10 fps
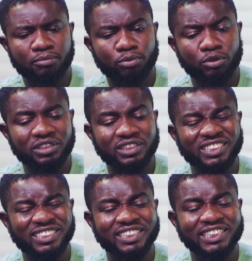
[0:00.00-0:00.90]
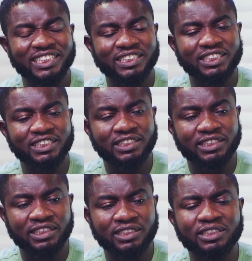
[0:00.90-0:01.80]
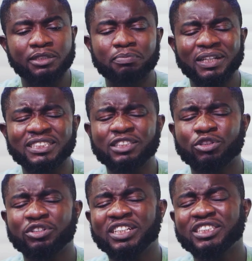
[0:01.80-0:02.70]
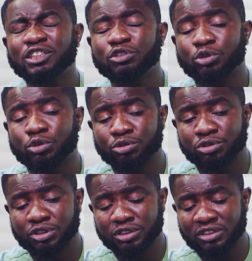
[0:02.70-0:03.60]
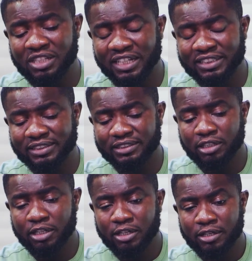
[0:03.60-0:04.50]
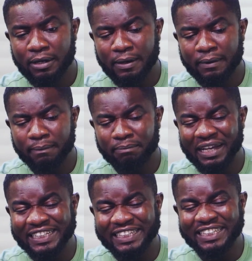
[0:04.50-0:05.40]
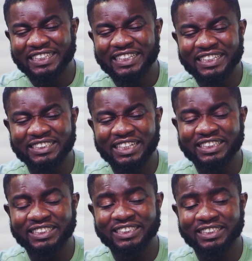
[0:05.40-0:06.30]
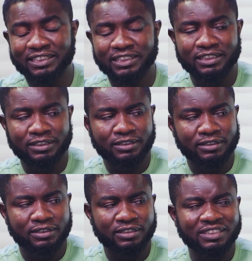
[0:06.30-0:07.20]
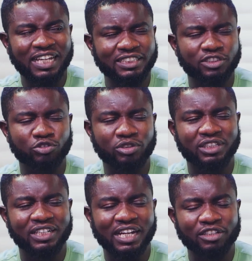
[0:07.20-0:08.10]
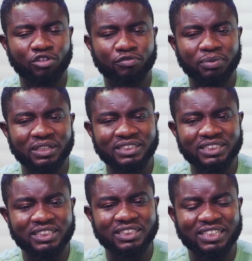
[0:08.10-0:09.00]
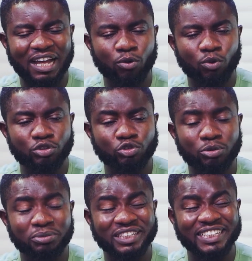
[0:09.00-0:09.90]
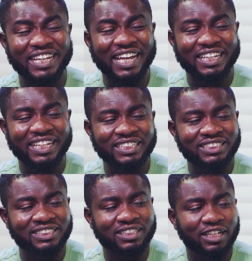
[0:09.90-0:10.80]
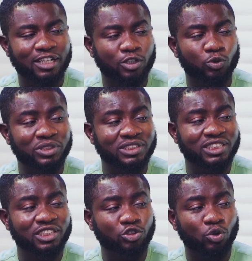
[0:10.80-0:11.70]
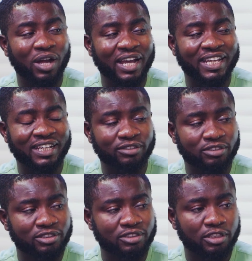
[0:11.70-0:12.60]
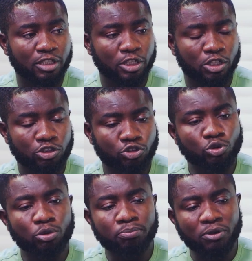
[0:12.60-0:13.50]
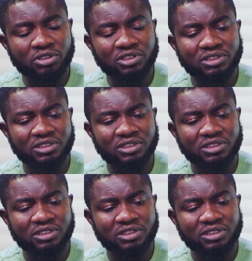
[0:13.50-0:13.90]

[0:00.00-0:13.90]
polycystic kidney disease, the person already knows that my kidney is at risk. That is not the kind of person that wants to be careless with his or her health. So, but